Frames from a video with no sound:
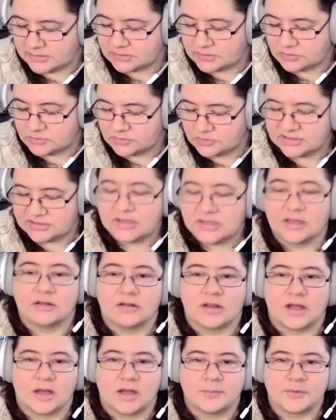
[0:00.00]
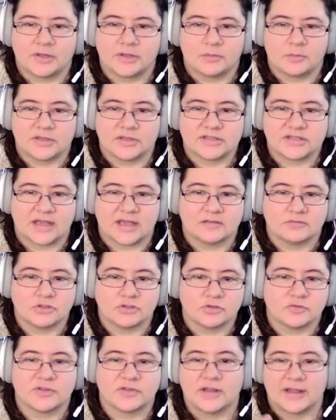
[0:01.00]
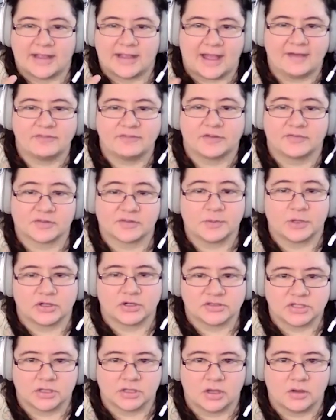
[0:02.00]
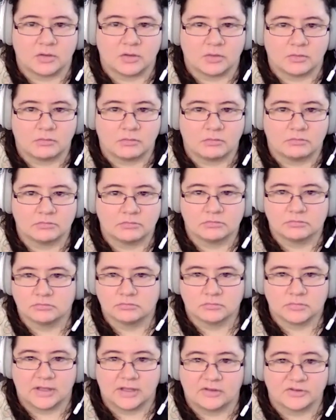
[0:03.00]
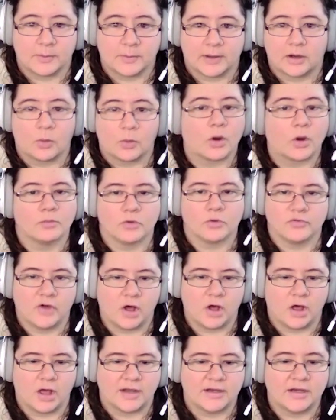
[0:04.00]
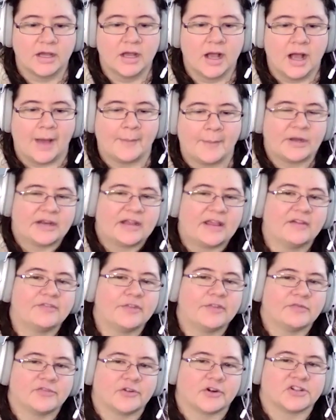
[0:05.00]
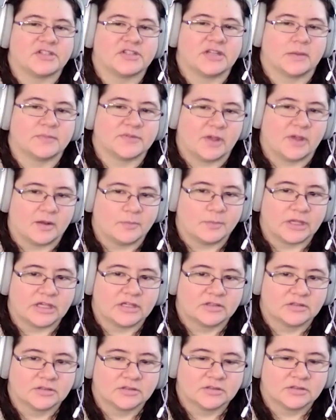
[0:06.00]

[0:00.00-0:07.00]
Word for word: I do skill up and once I do feel like I have enough experience to go elsewhere or move on, I'm going to give them first dibs on me.